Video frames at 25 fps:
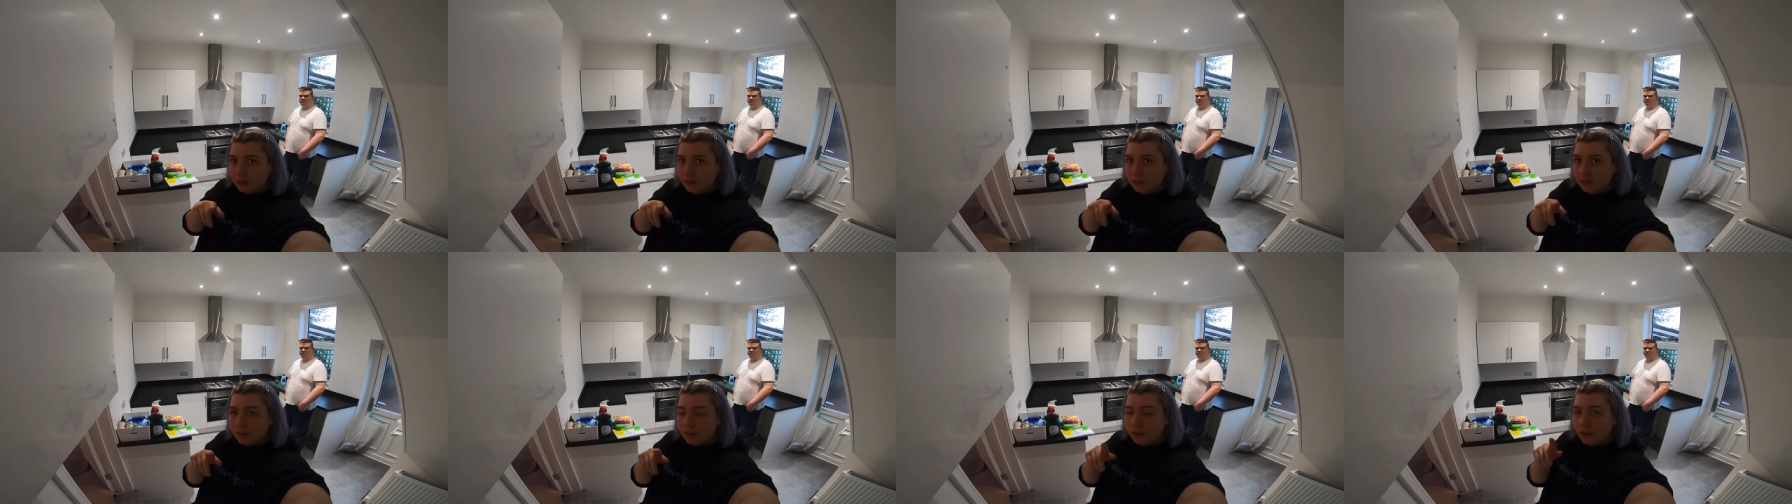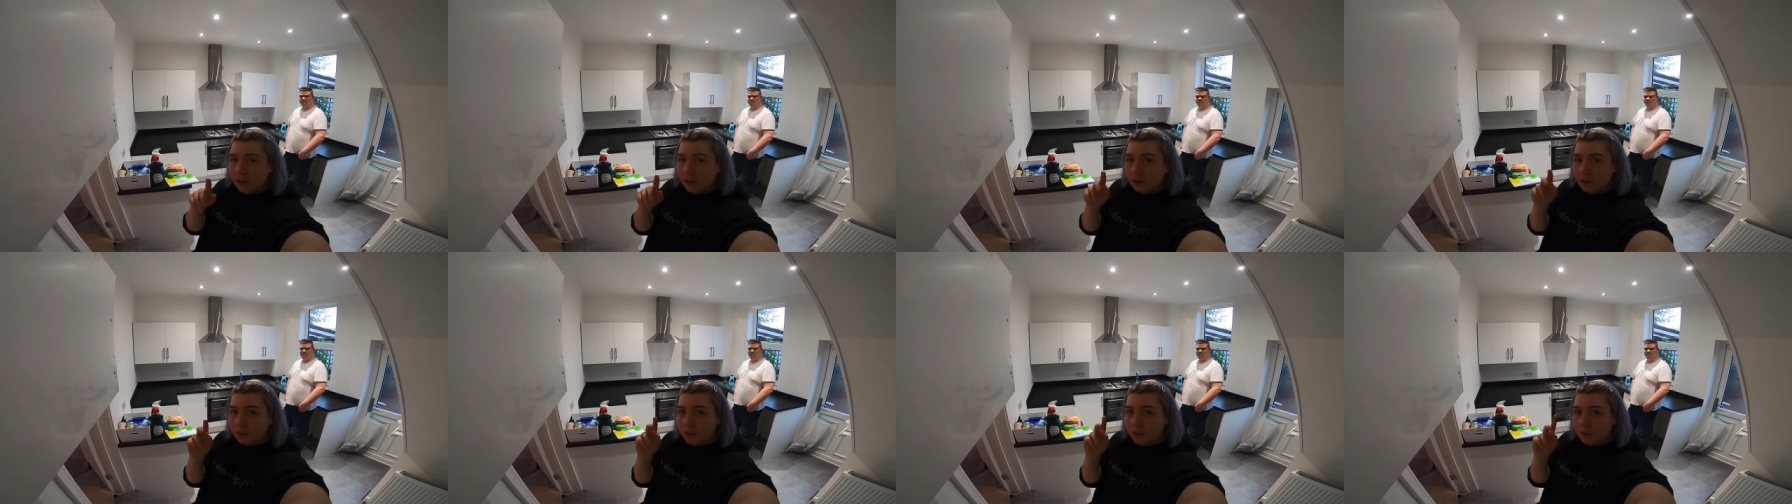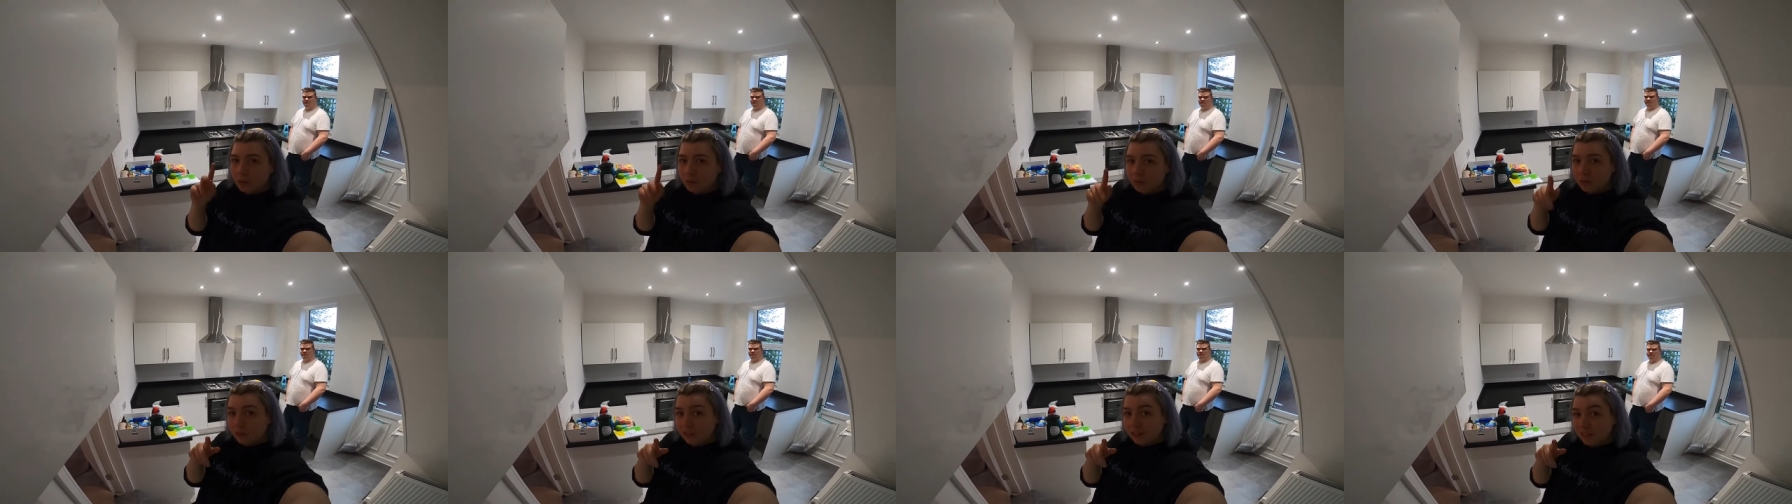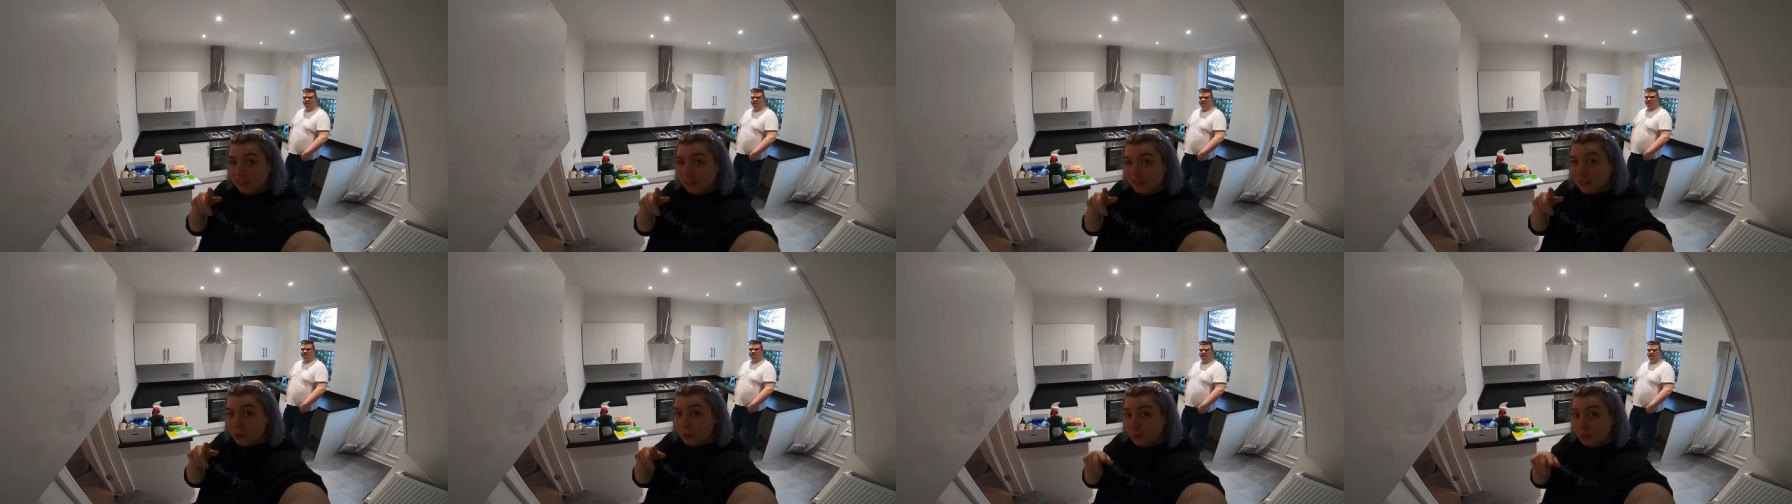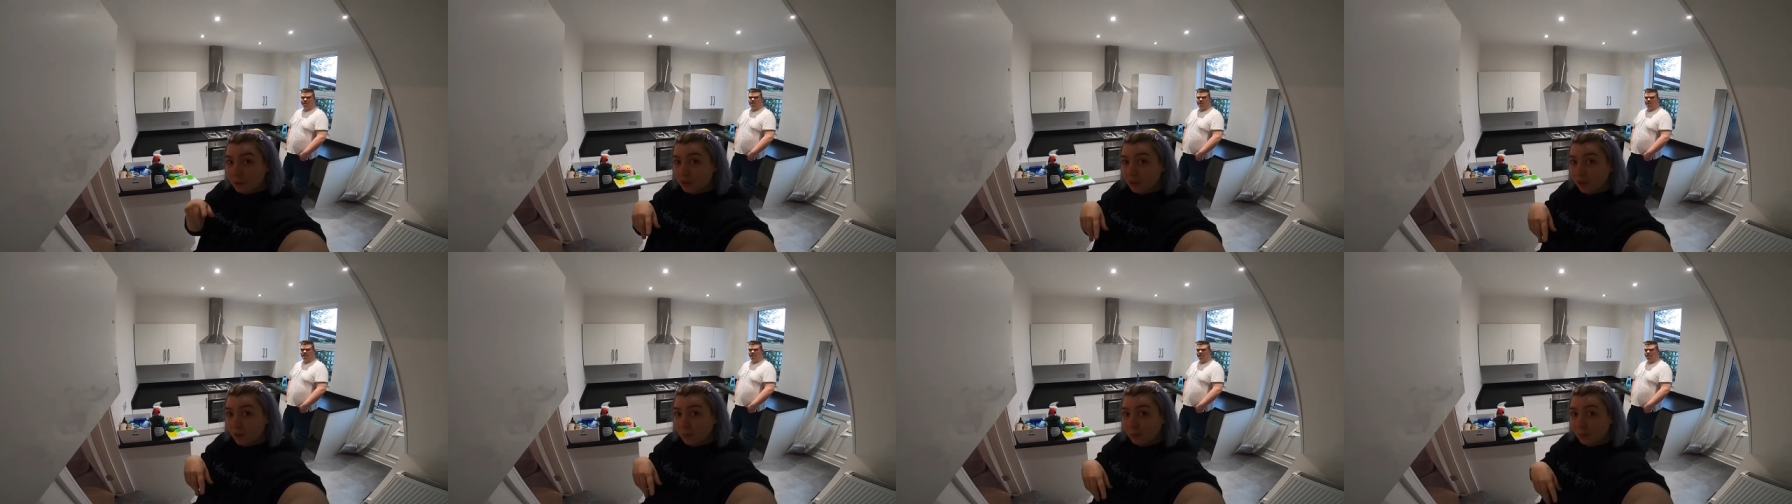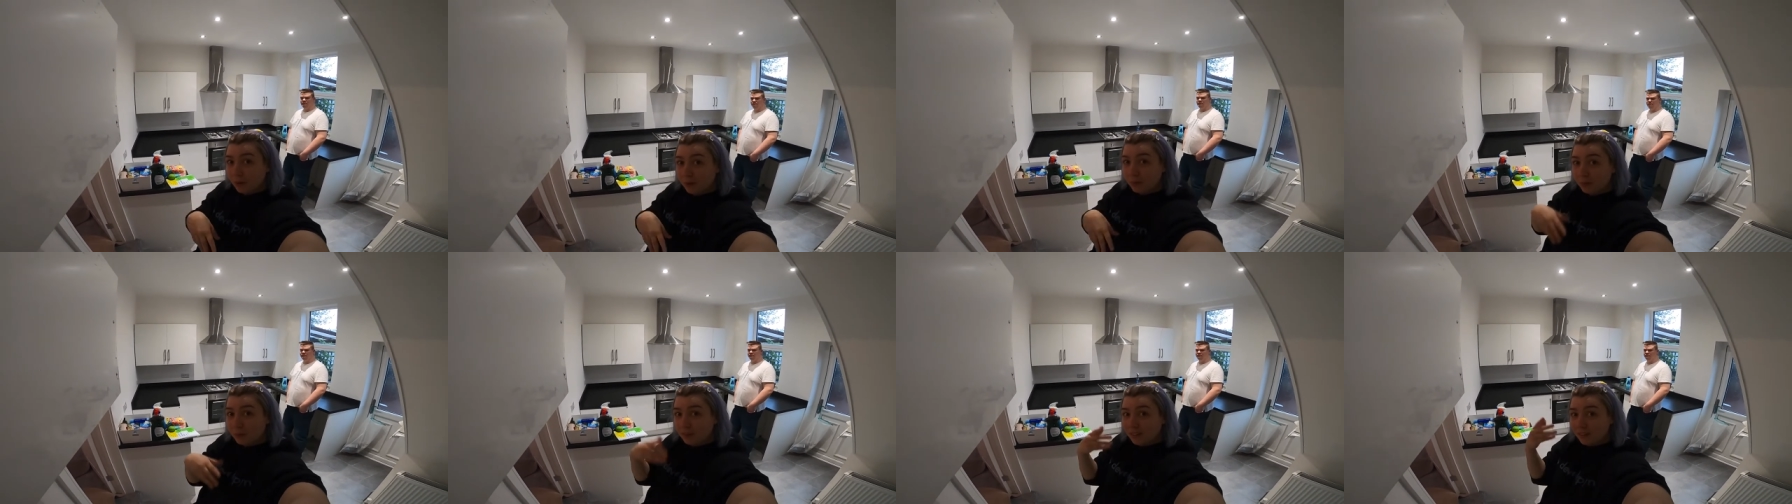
So I'm just gonna set up a time lapse